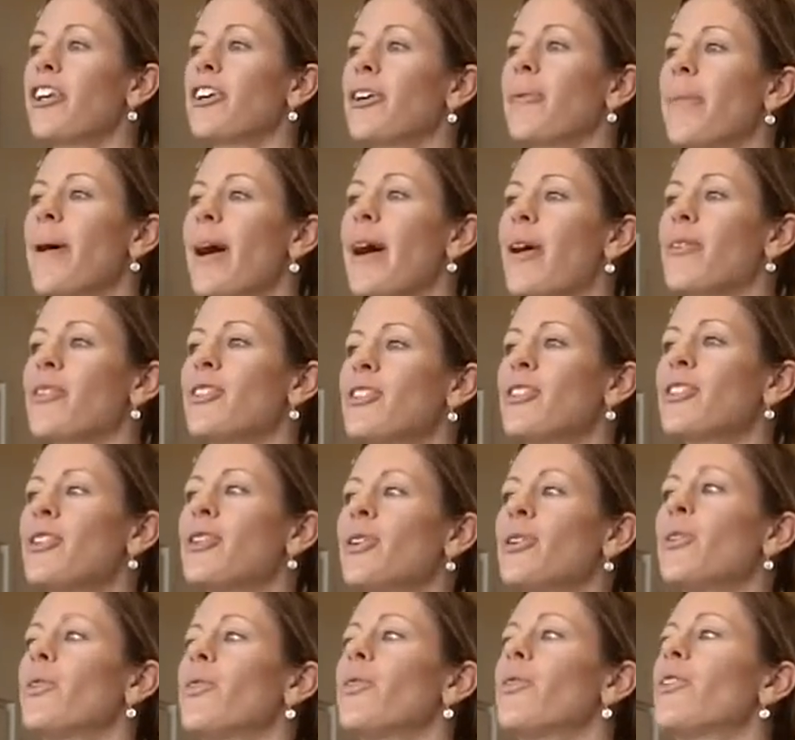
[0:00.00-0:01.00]
You're about
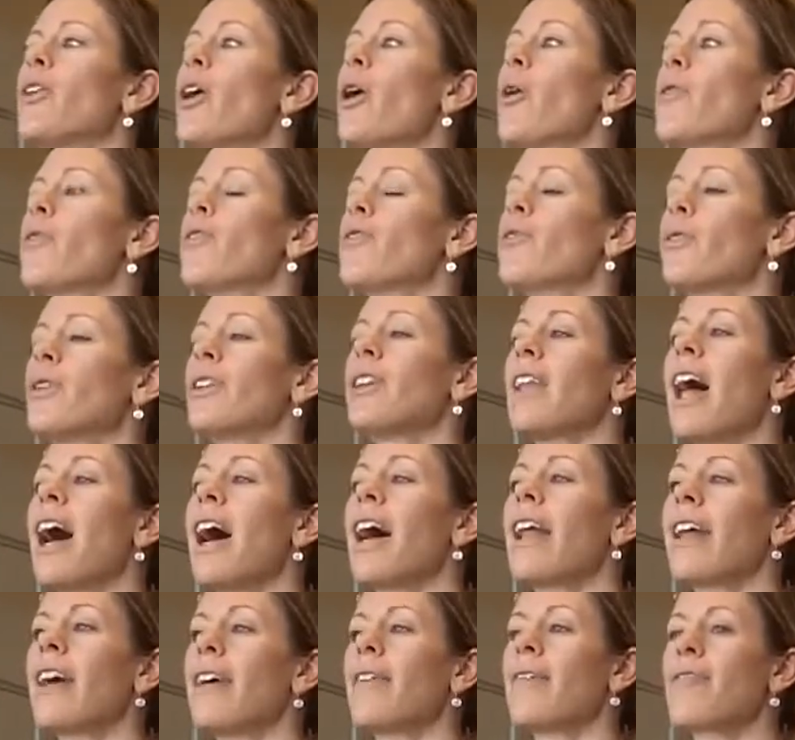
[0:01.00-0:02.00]
to go through a
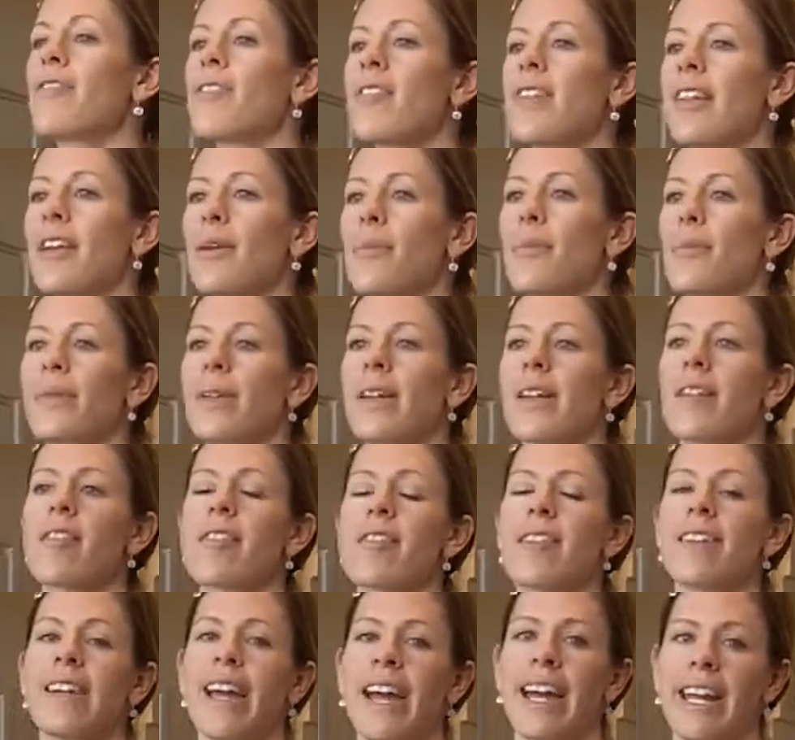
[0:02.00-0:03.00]
lot of
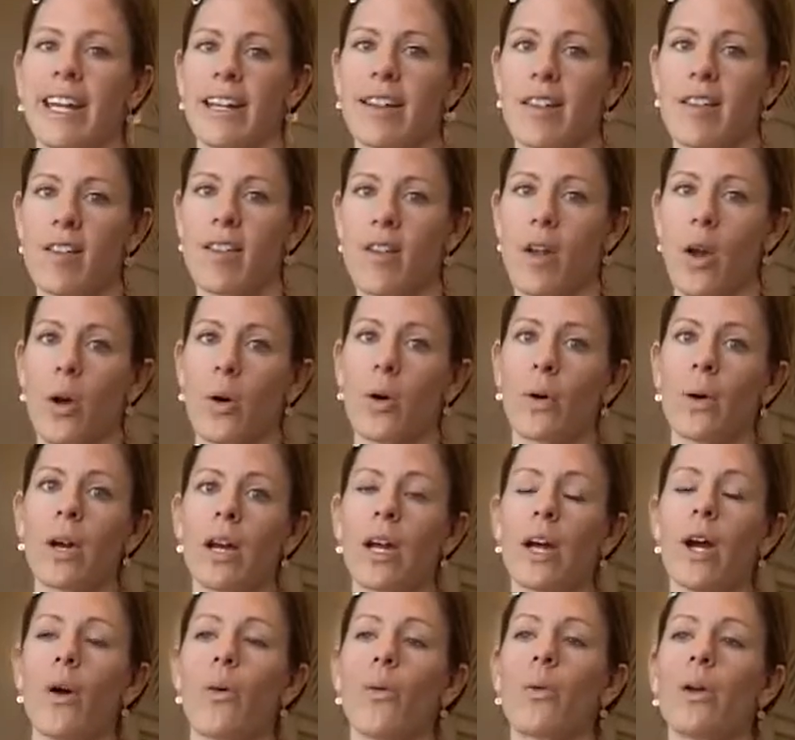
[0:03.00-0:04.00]
sleepless nights. So
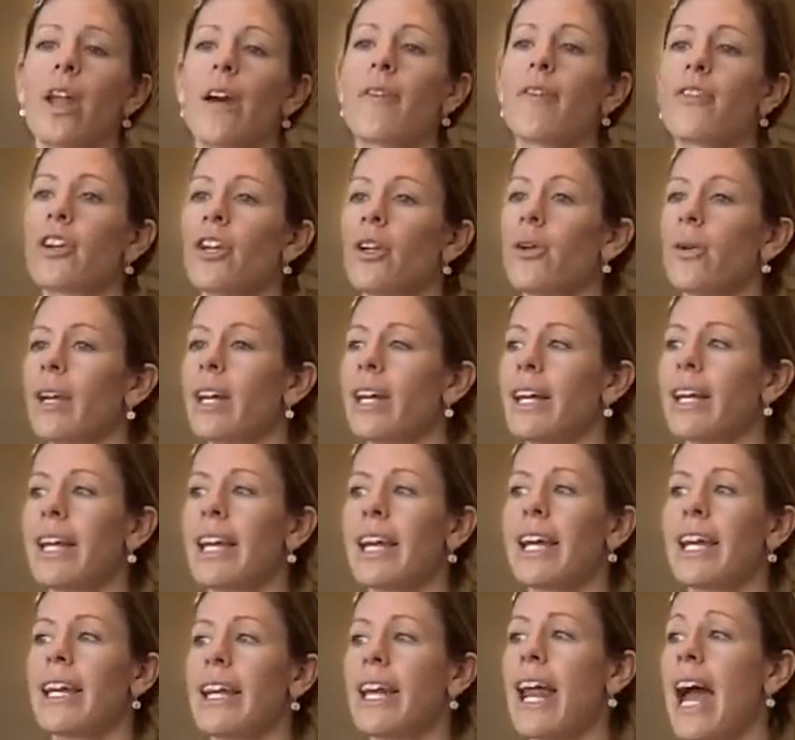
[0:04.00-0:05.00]
whenever you can
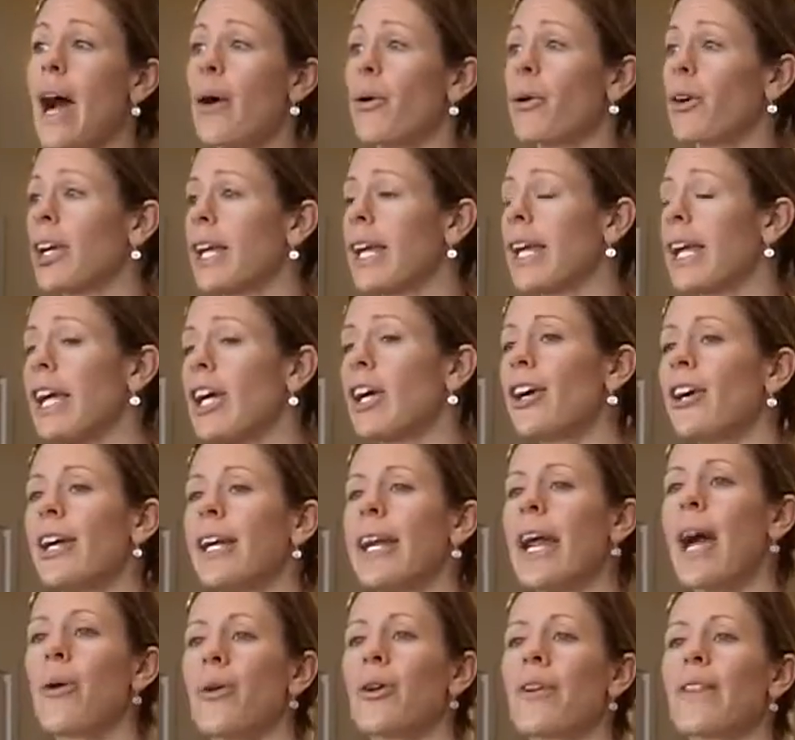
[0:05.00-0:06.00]
get an hour here,
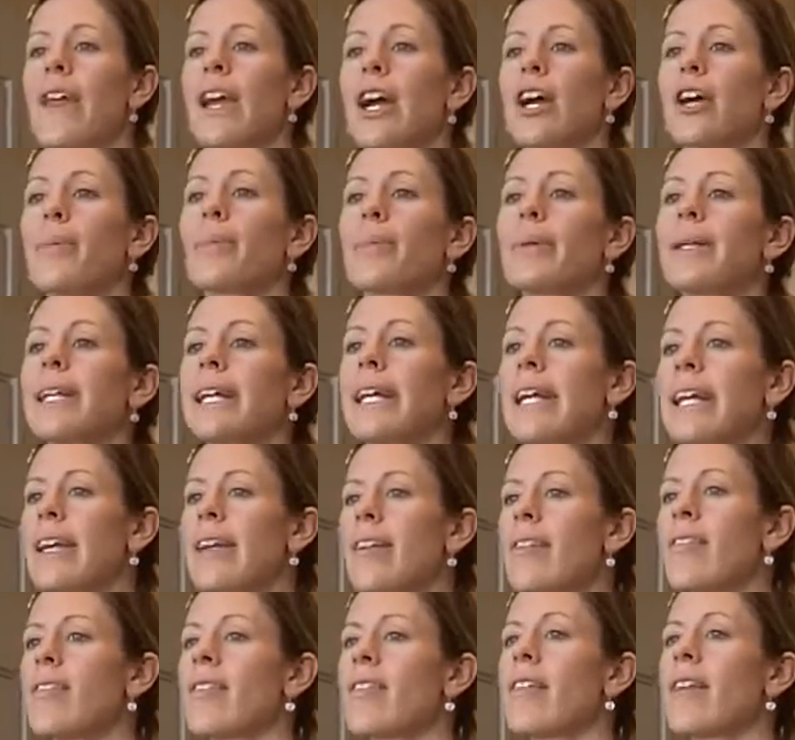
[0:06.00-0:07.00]
an hour there,
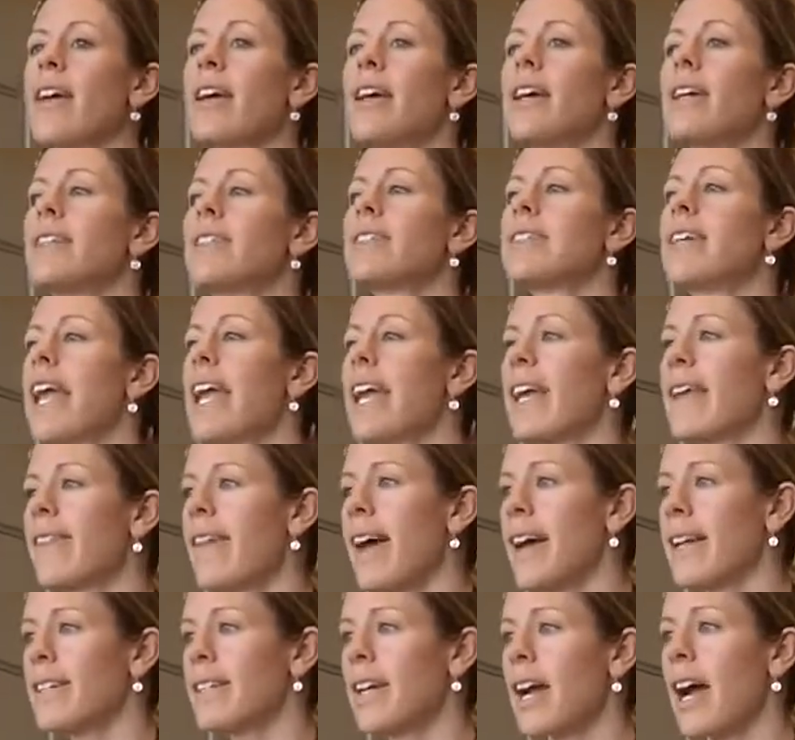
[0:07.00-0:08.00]
please take
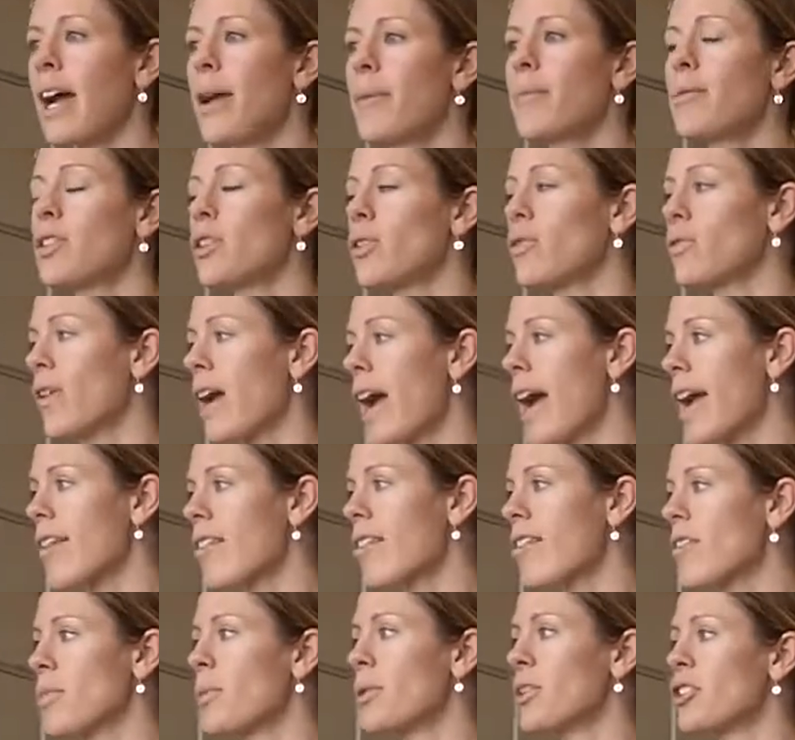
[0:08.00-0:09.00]
that time to
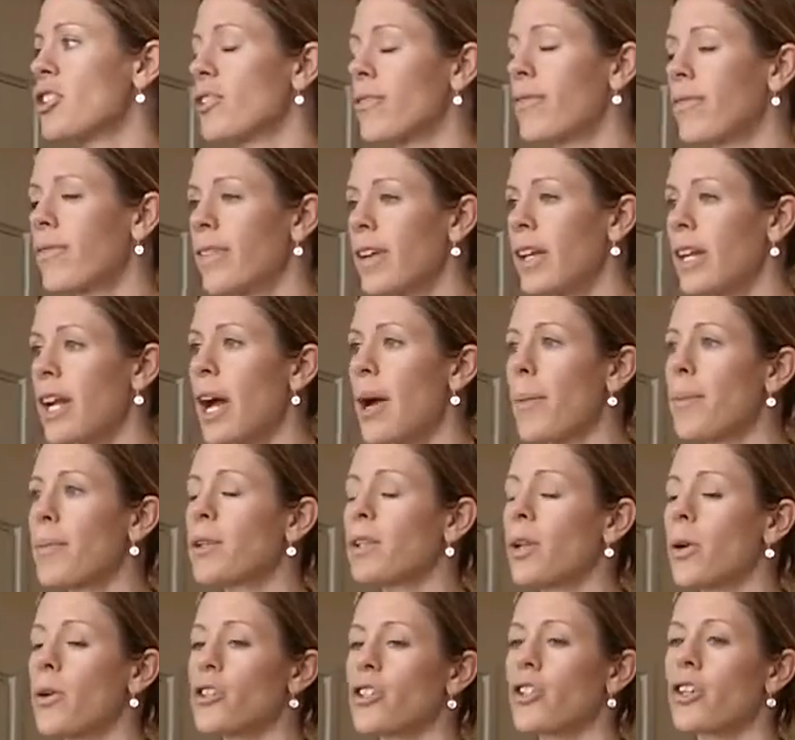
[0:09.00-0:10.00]
rest. Put your feet
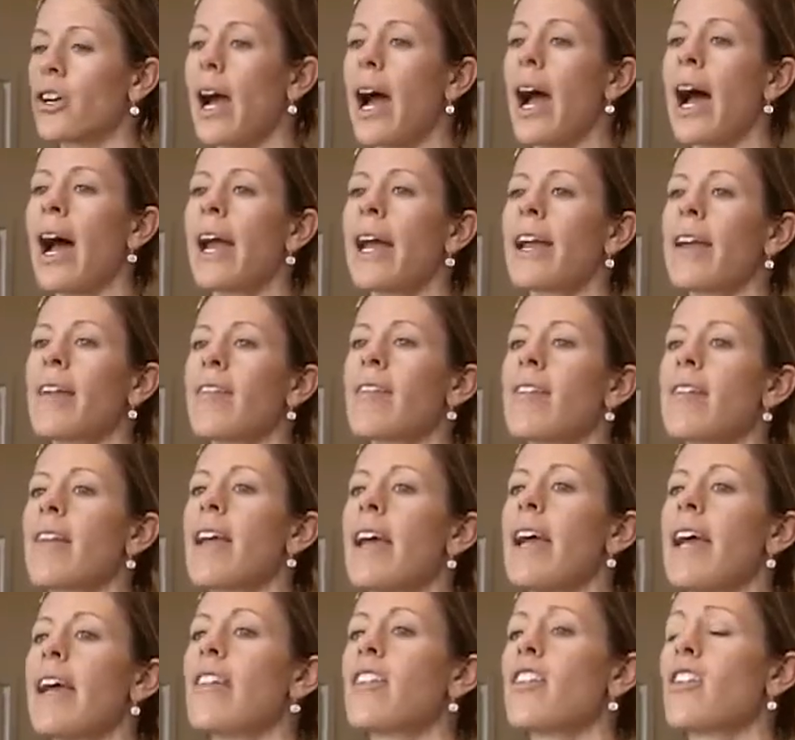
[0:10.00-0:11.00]
up, close your eyes.
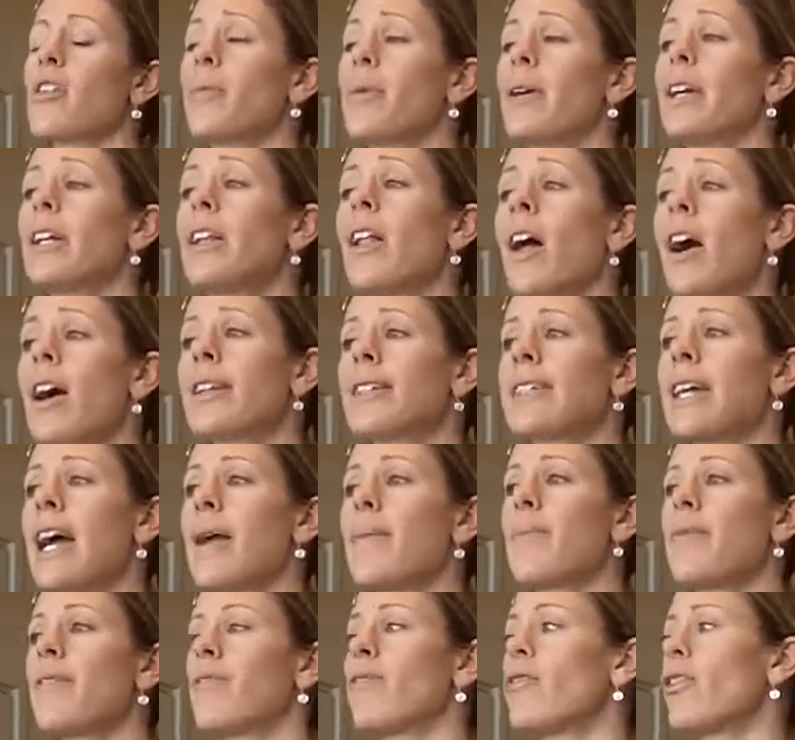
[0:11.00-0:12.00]
It's going to be a long
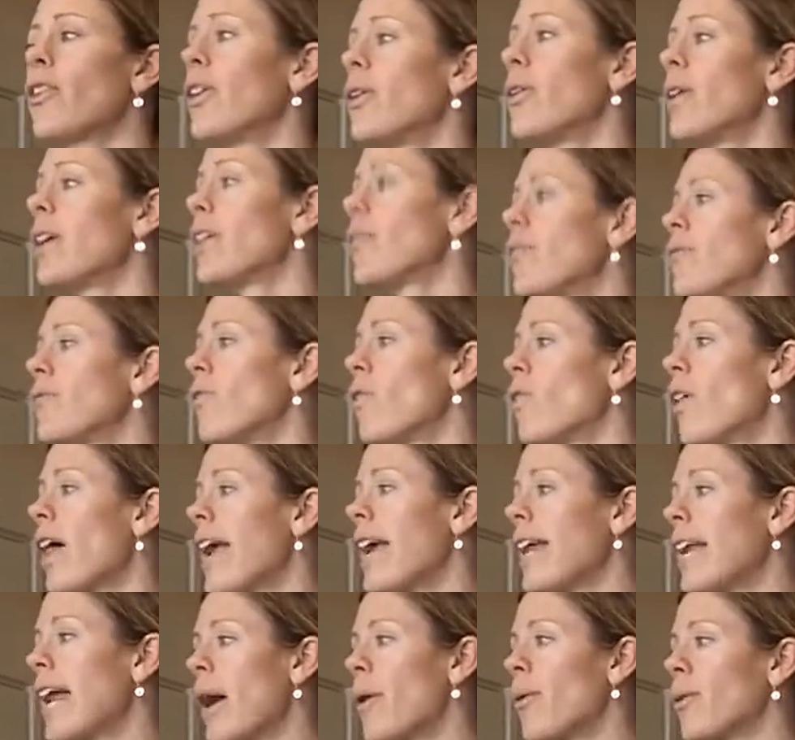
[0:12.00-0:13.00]
time before you get a full
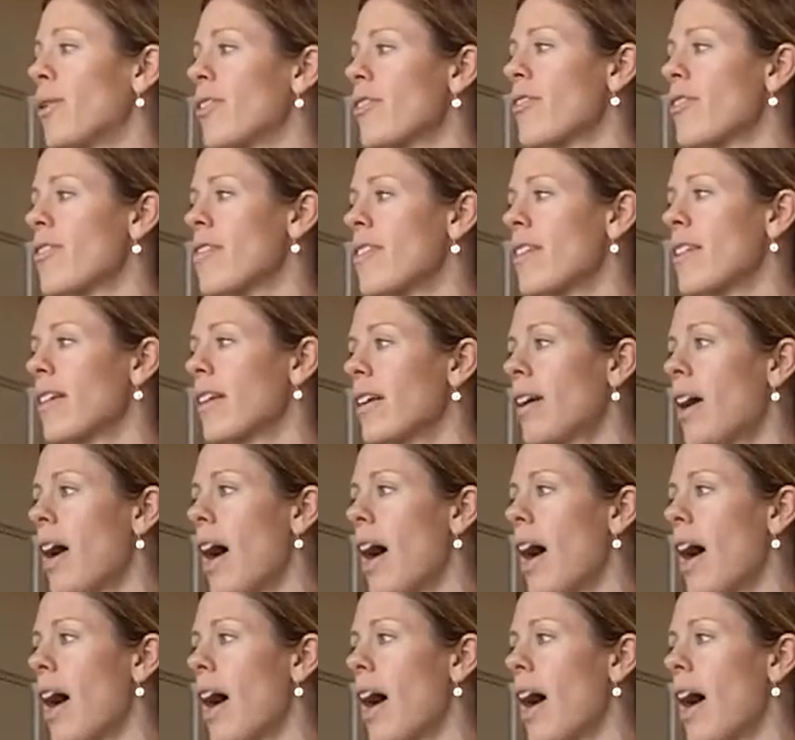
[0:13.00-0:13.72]
8 hours